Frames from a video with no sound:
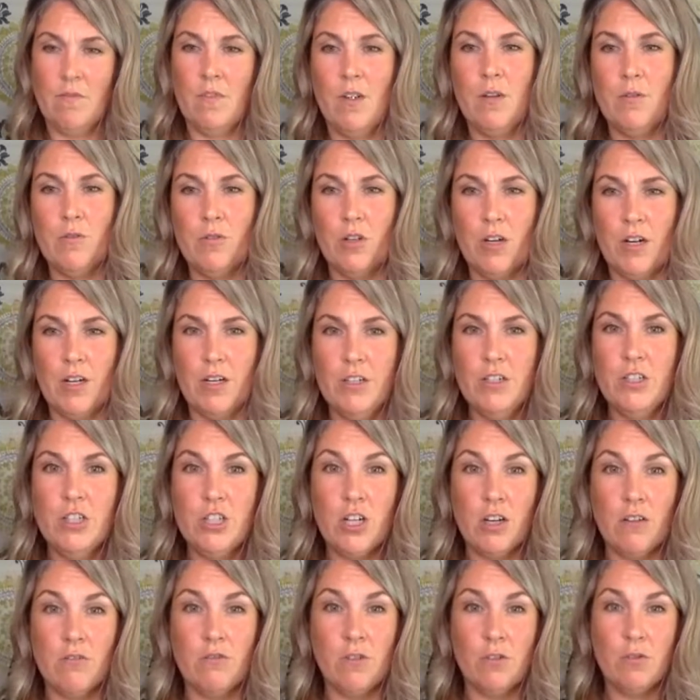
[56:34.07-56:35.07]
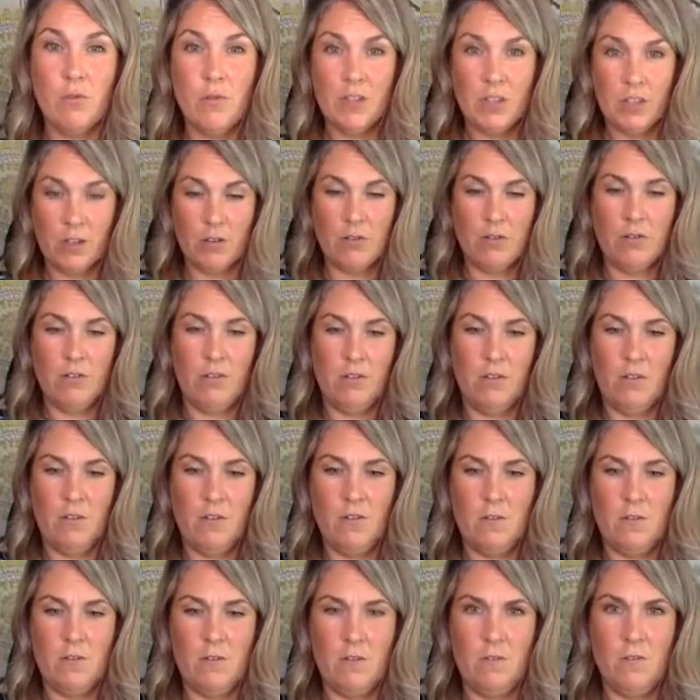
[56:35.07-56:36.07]
I'm trying to shuffle without
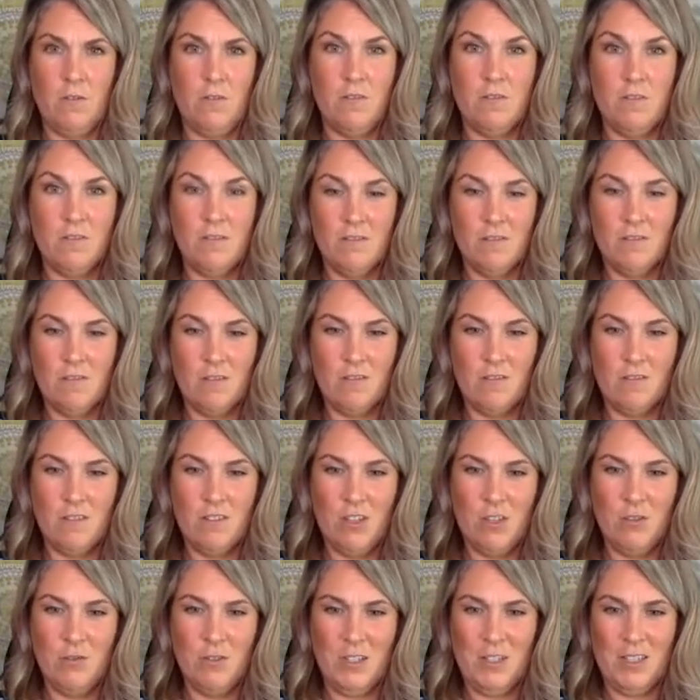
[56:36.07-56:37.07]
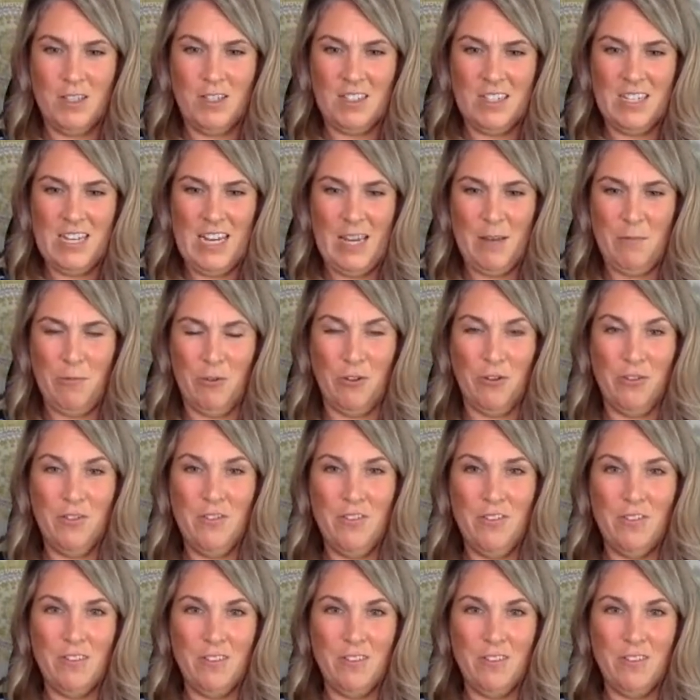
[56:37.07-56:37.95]
using the table.